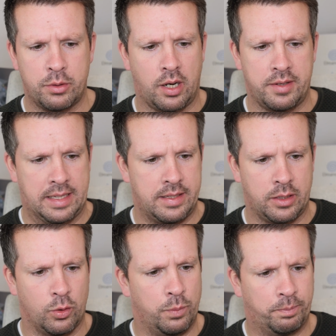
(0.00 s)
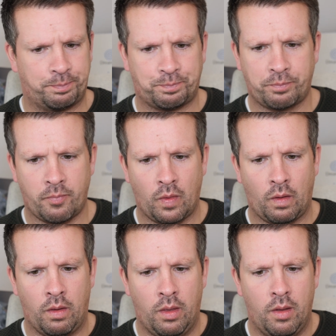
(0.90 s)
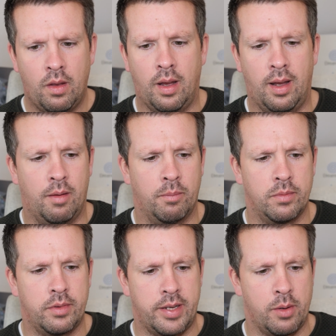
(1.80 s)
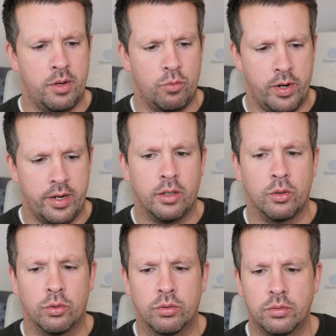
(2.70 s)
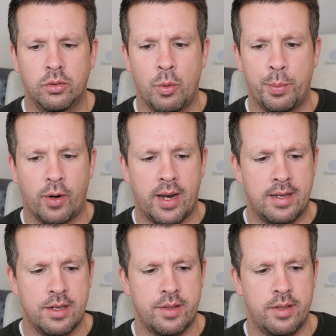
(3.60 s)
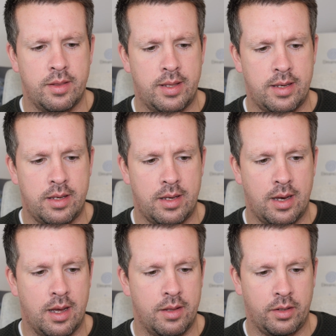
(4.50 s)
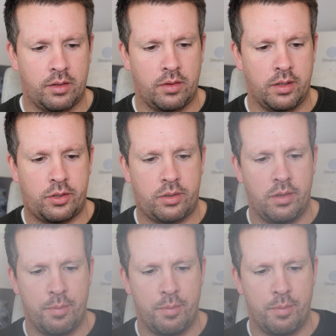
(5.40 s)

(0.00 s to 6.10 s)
identical. The only real upgrade is that the